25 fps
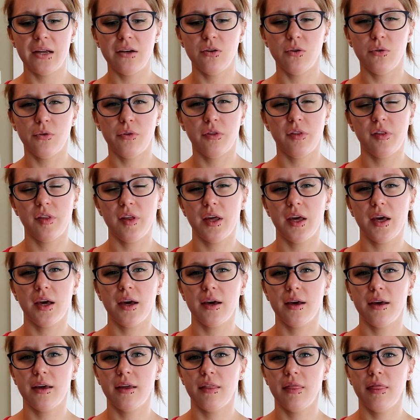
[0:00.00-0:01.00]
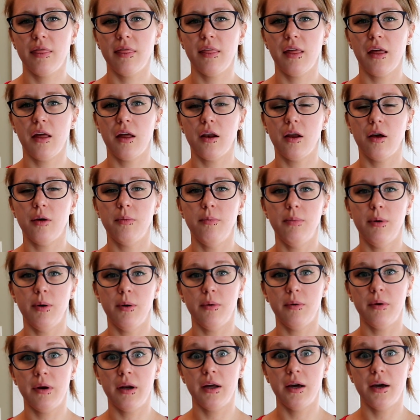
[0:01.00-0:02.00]
I don't think that a
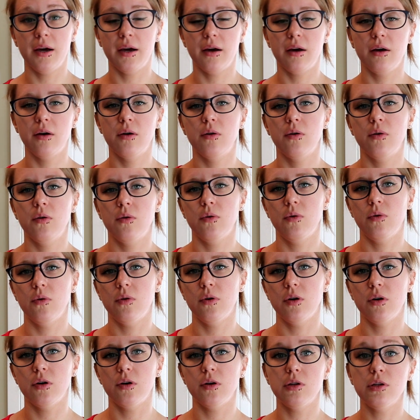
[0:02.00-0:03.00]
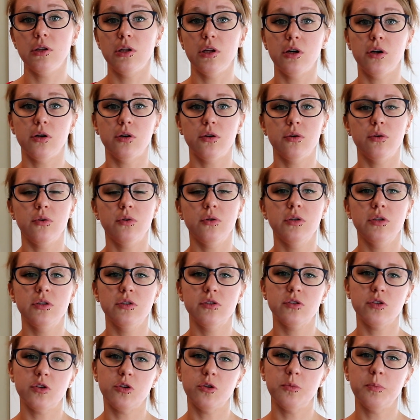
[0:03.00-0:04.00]
boat neck or a low
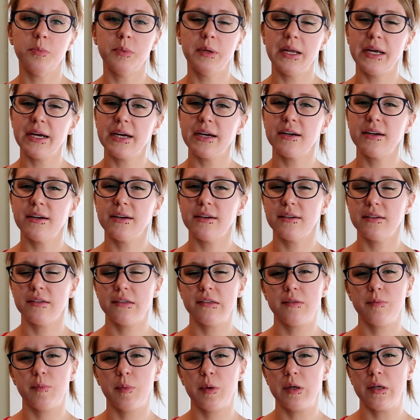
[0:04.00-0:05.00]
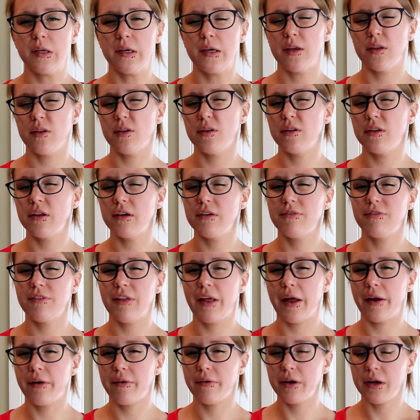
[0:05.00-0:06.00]
scoop neck is particularly
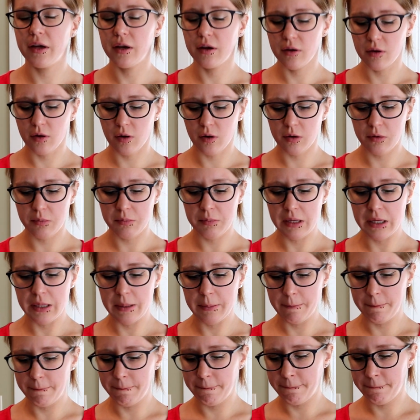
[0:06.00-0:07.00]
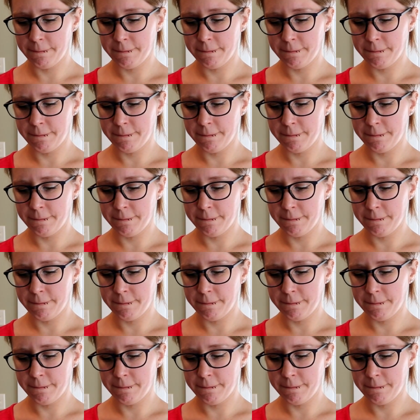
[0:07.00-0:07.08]
flattering on me.